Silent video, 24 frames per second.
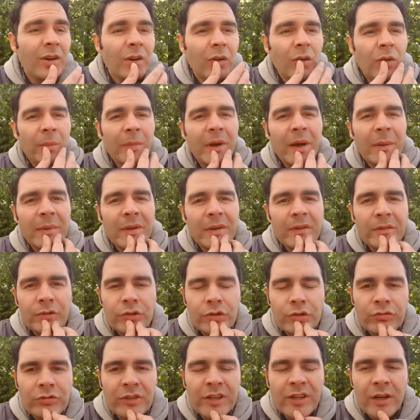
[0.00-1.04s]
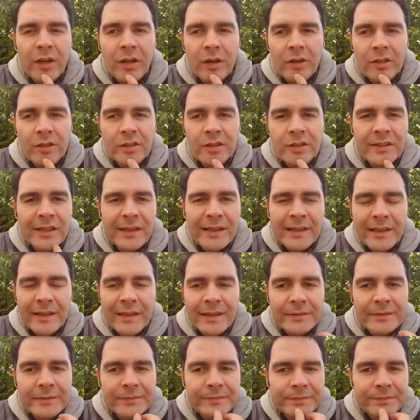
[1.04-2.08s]
or maybe even just realised
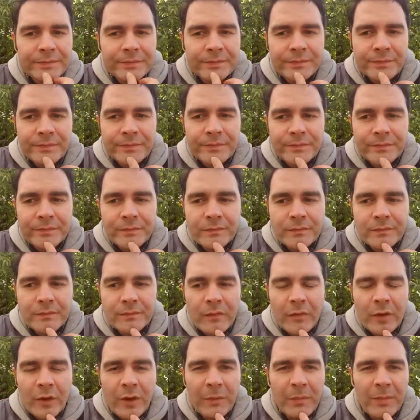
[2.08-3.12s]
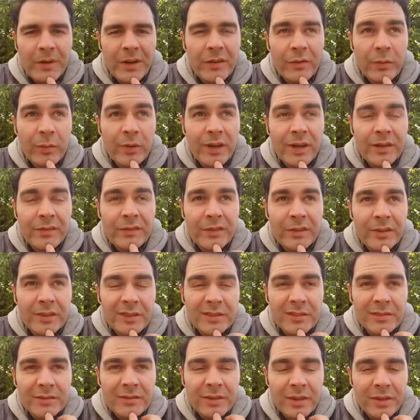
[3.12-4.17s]
that, well, I've been off work
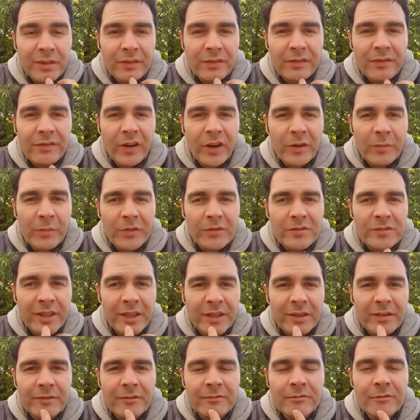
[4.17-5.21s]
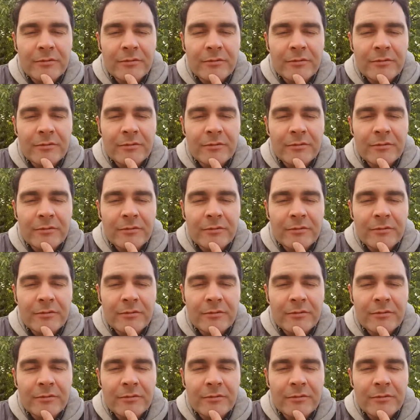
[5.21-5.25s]
for like 5 months now,